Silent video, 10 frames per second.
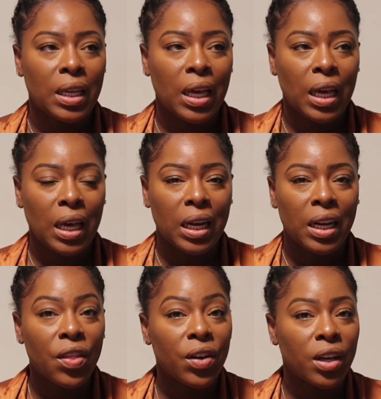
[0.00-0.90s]
And
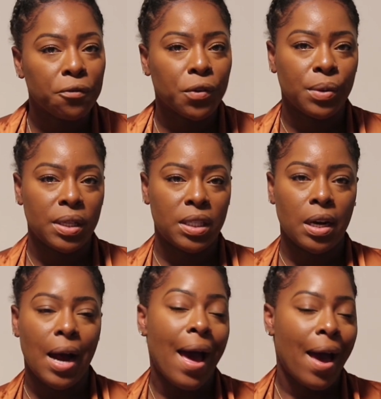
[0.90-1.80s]
another influencer,
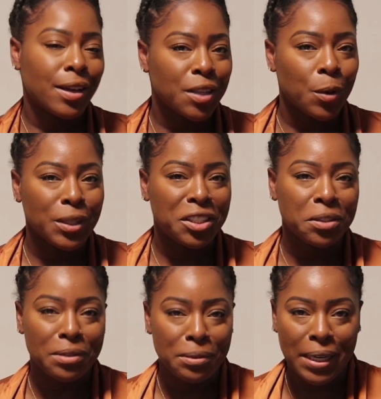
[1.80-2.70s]
I asked her what she
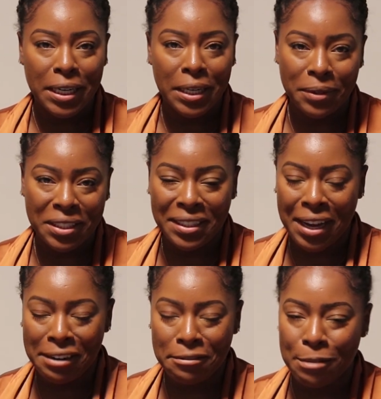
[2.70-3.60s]
was wearing and where she
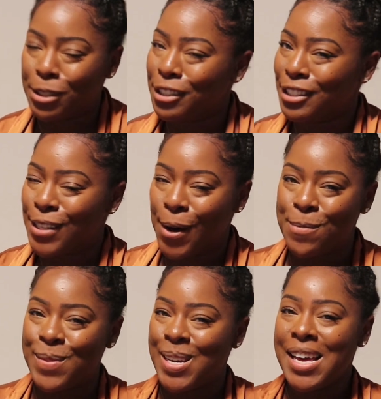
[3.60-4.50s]
got it from, and she
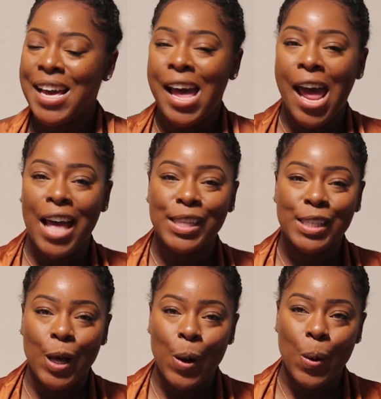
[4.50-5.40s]
told me. And
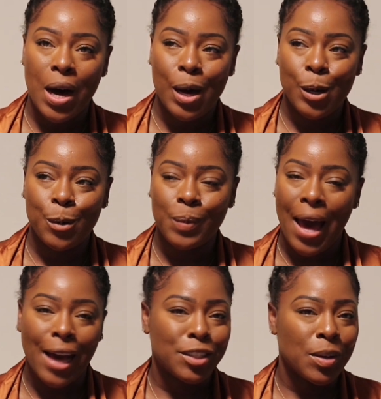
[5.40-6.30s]
so I
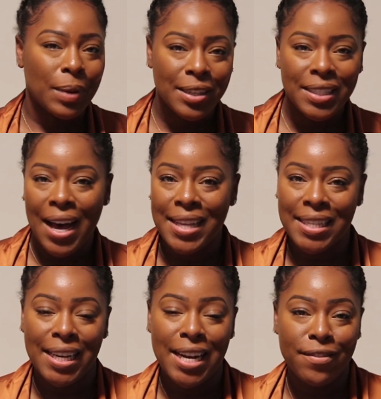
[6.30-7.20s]
asked her about
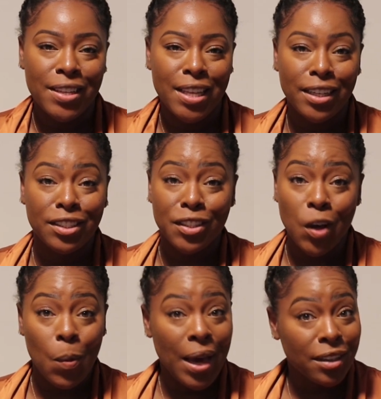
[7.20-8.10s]
sizing and everything, and she
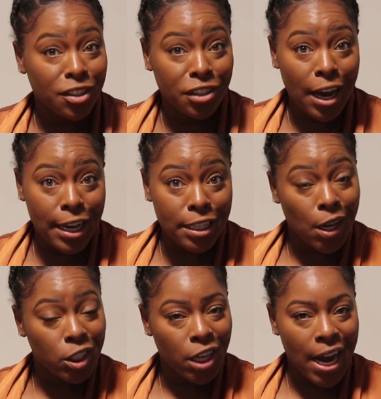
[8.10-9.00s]
told me I should try it. So
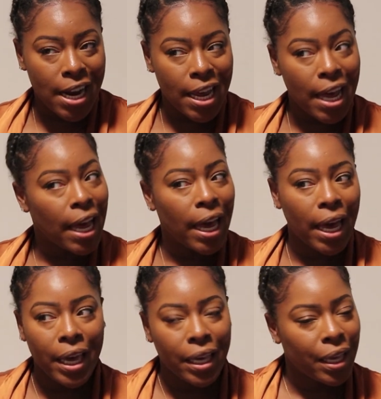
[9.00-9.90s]
I tried it,
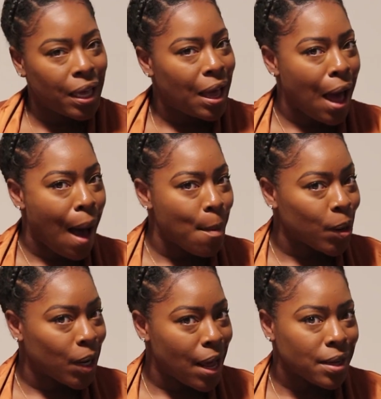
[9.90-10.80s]
and I
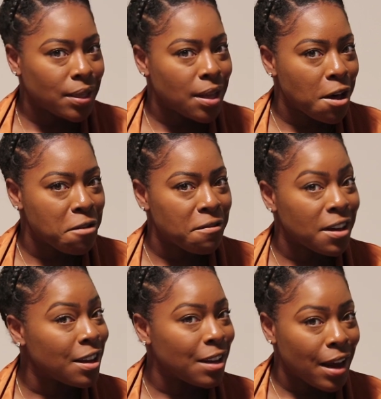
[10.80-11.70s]
bought a lot of stuff,
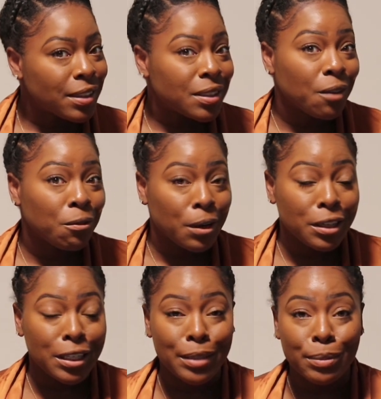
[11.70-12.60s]
and a lot of stuff
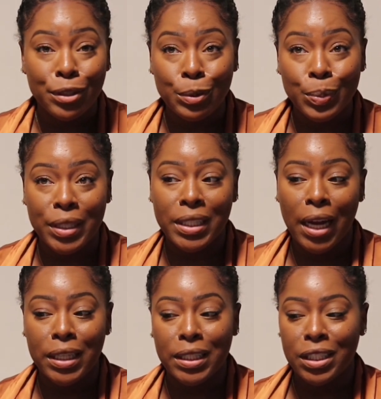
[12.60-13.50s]
worked, and I'm super
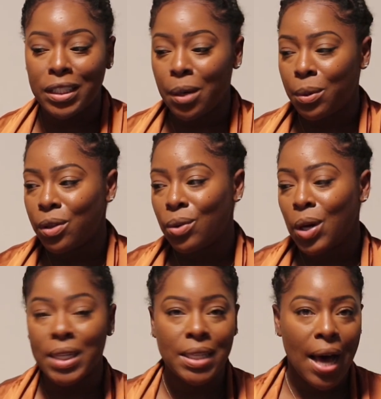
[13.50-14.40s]
excited to share it with you
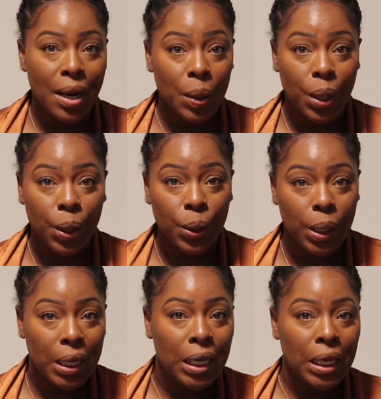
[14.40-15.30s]
all, because I don't know